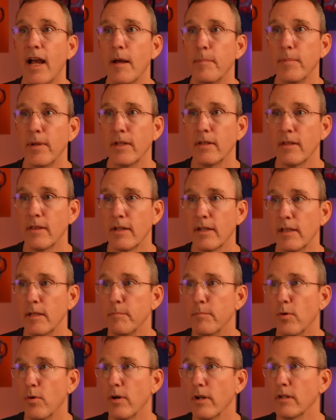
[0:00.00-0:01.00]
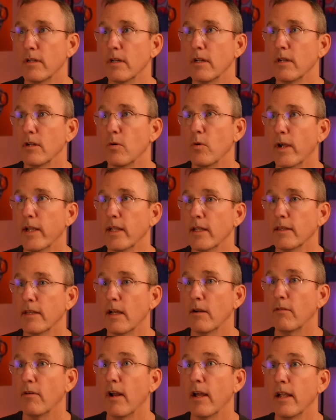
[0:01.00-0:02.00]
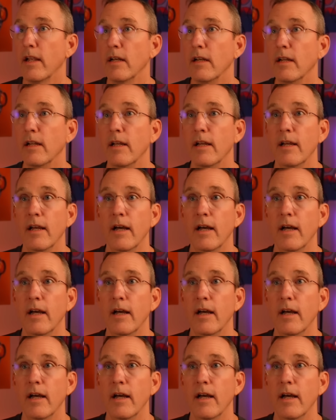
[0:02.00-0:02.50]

Copying to the clipboard, it didn't quite get that right.